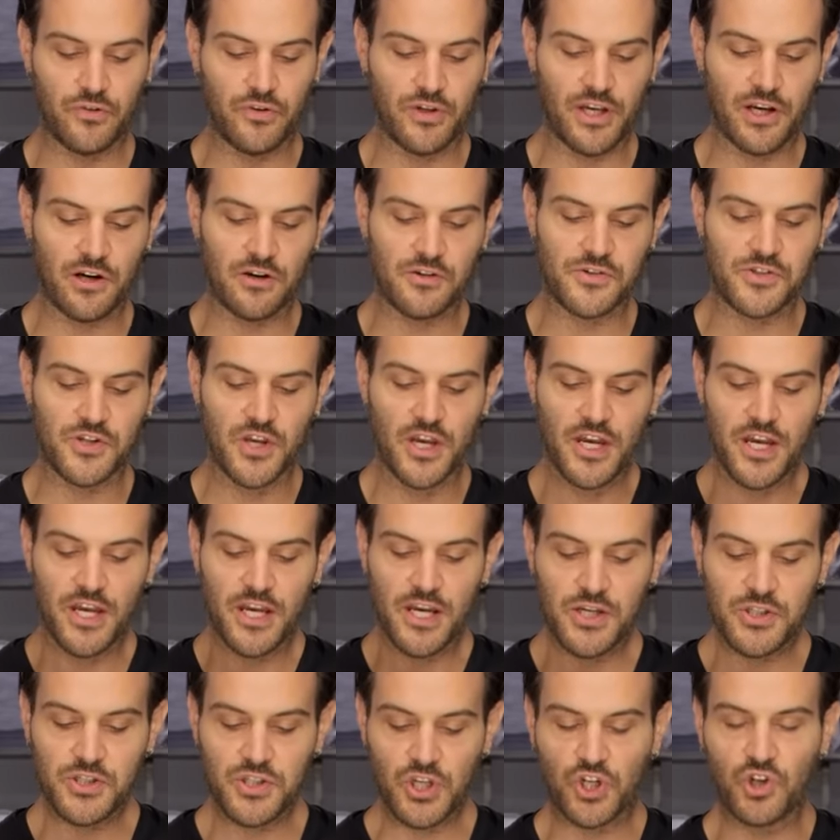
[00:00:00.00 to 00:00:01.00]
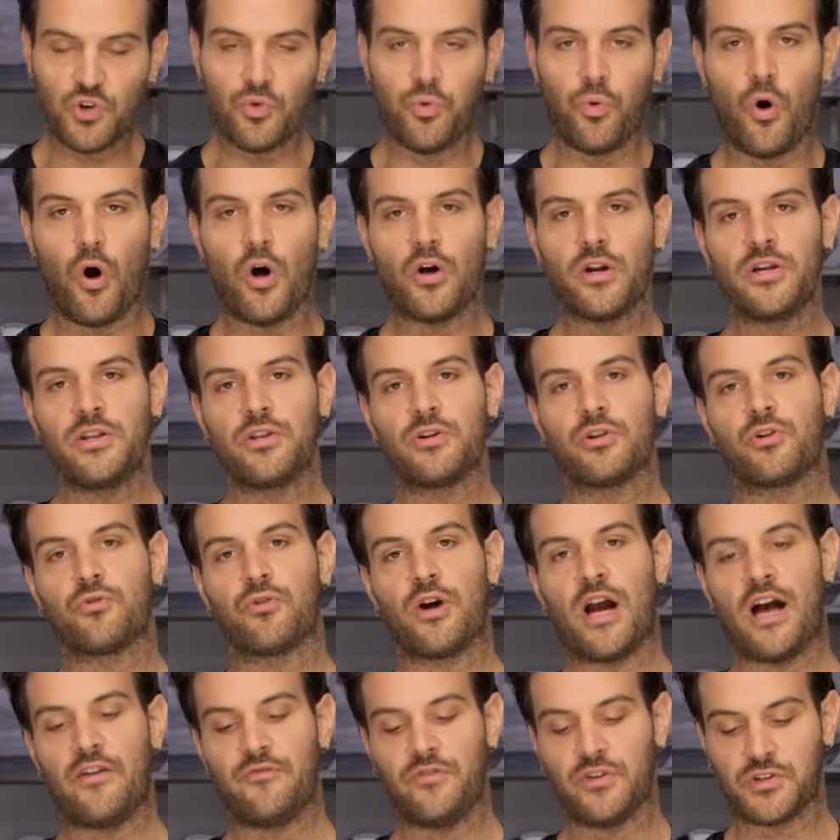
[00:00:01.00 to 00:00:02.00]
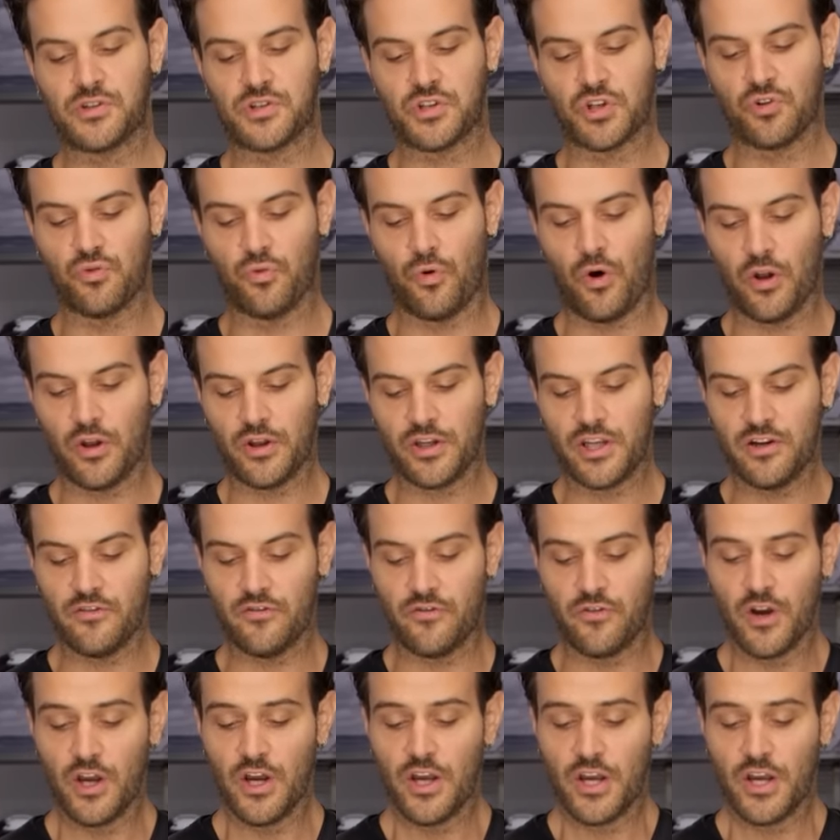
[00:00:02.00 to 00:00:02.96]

few years is the quality of their graphics, the quality of,